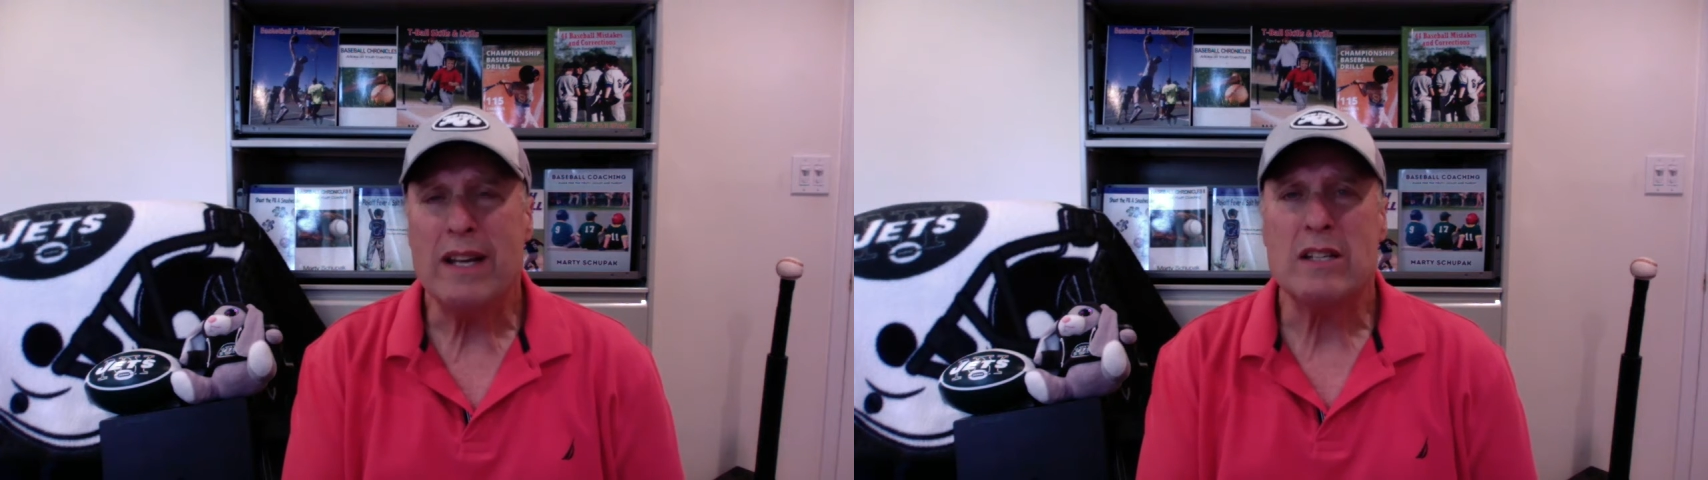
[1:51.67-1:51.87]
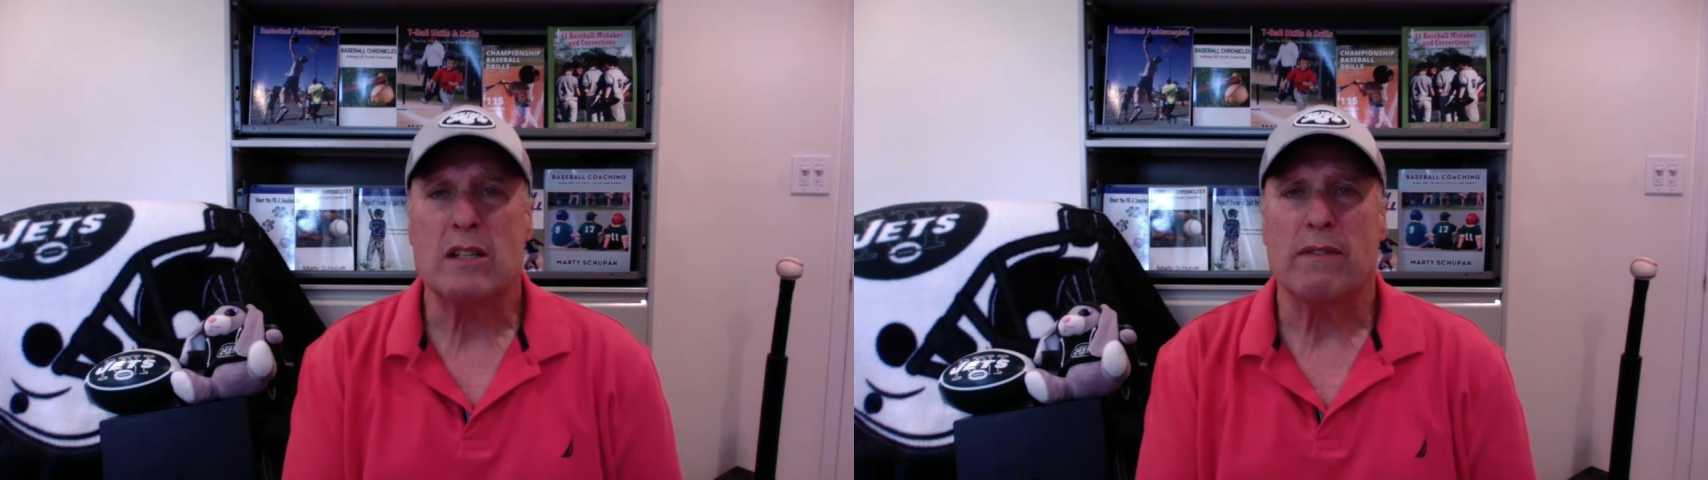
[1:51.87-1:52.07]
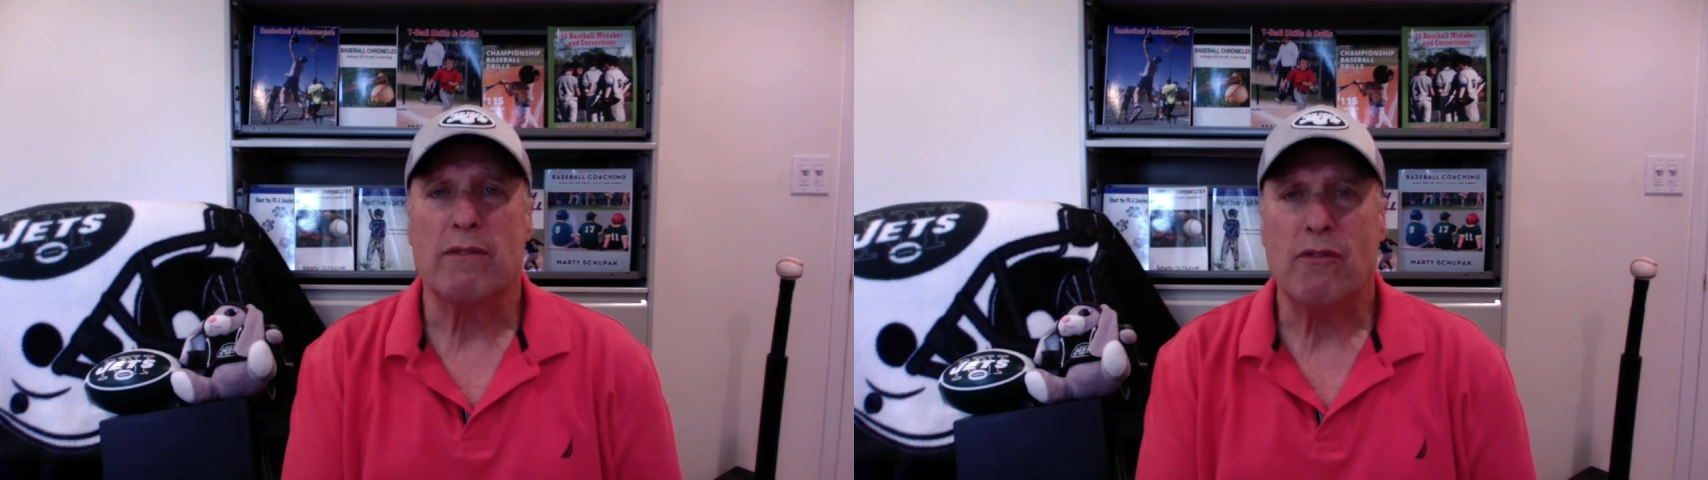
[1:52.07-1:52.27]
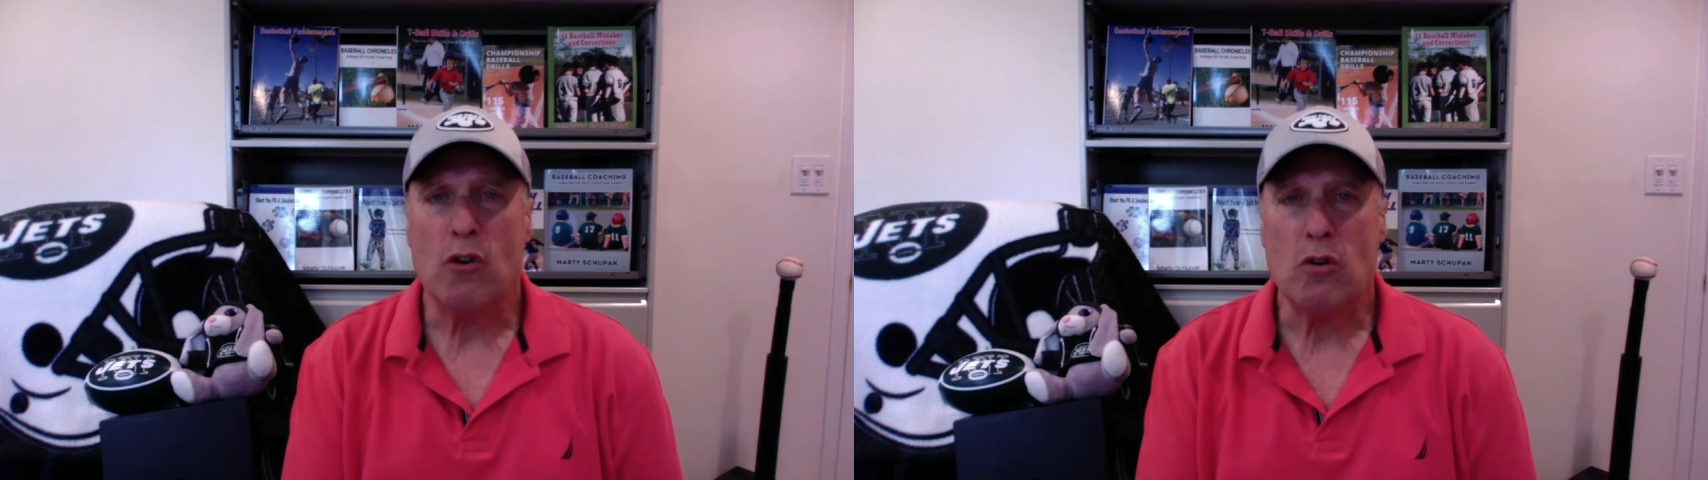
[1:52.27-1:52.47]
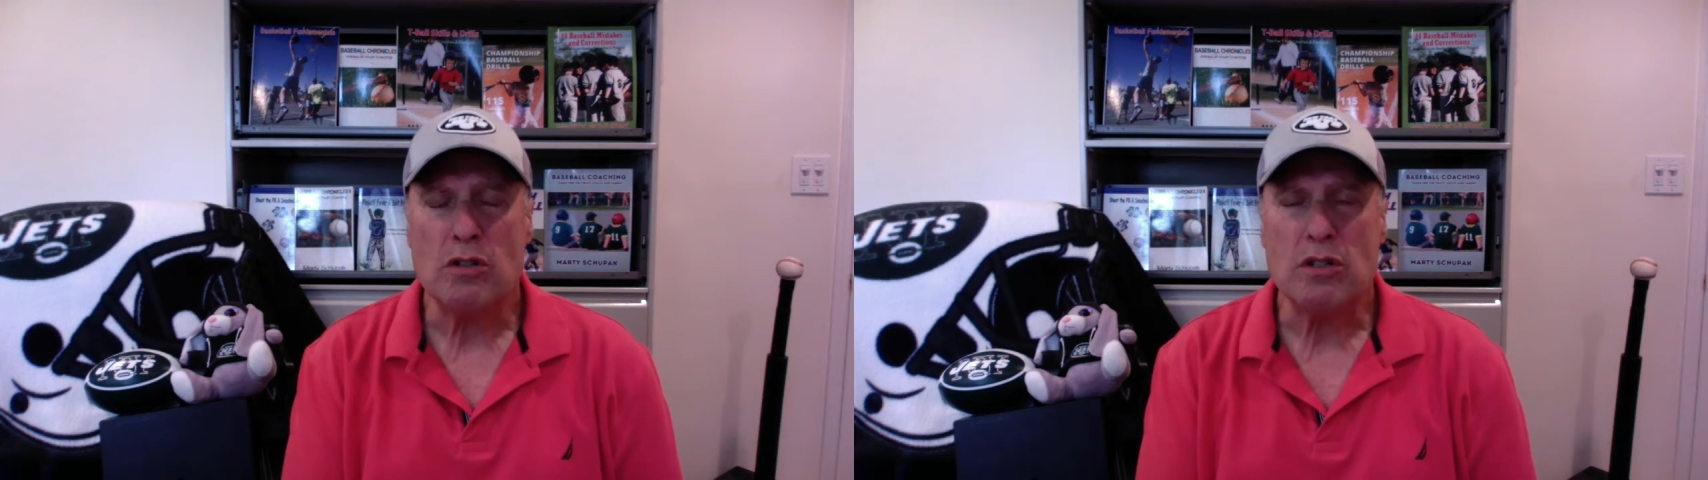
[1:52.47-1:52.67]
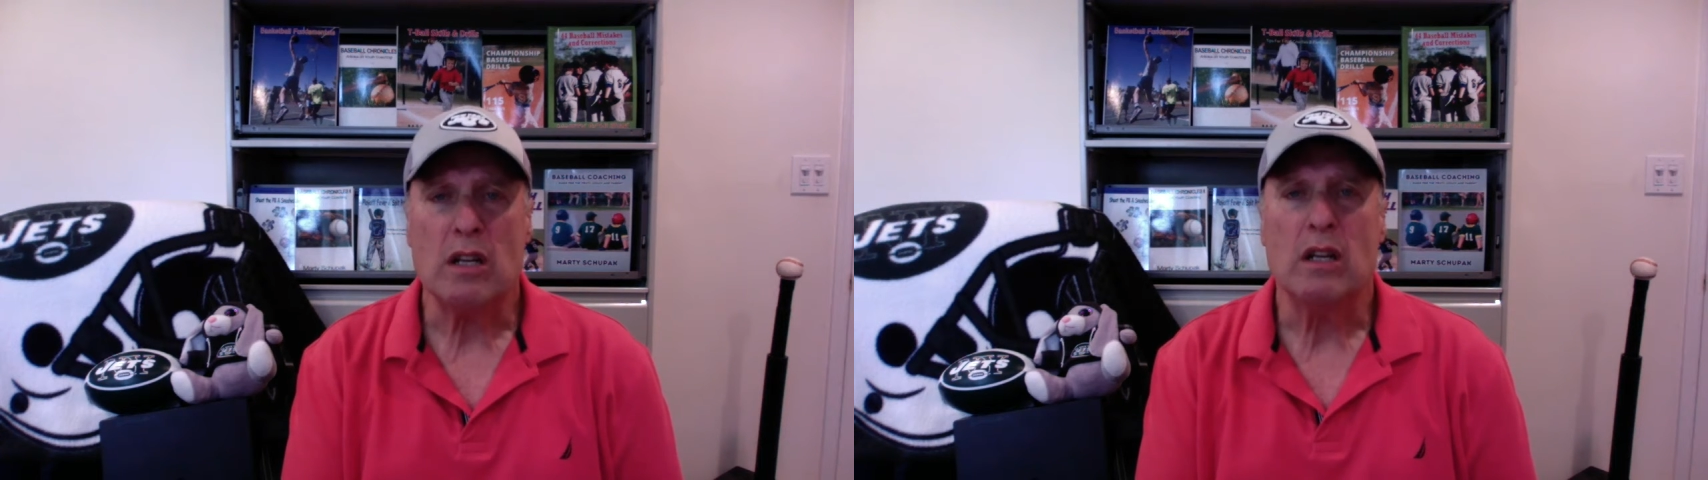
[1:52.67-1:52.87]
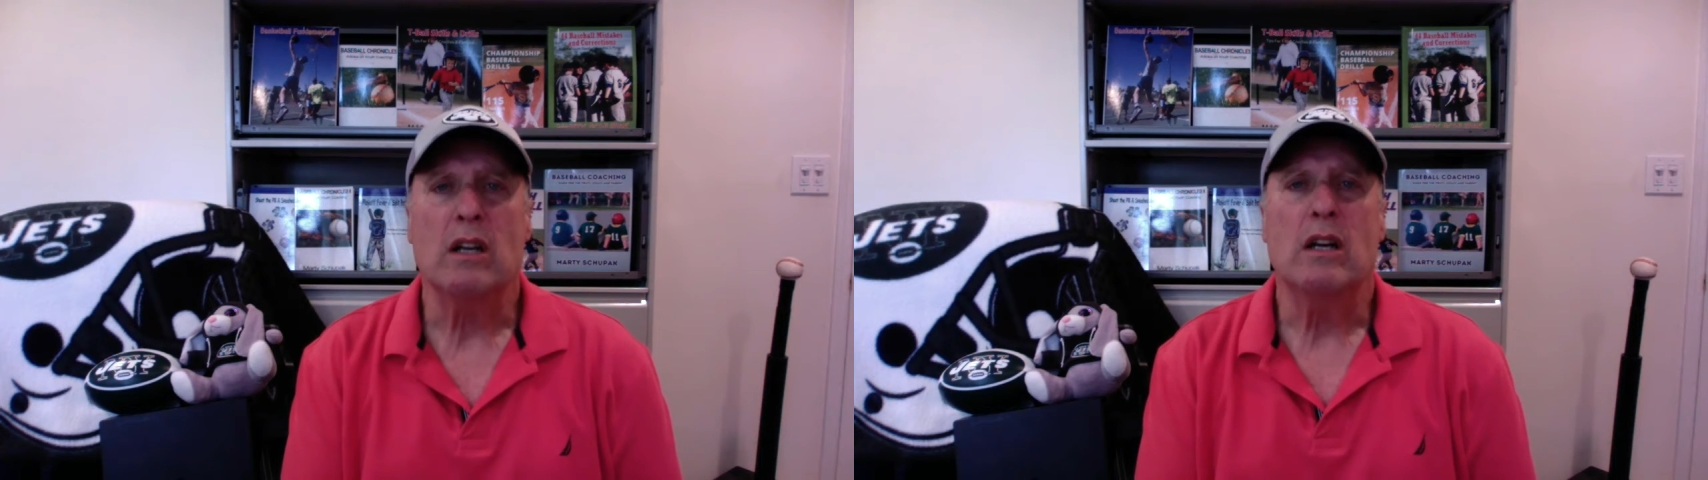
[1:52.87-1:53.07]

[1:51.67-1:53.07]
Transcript: is the first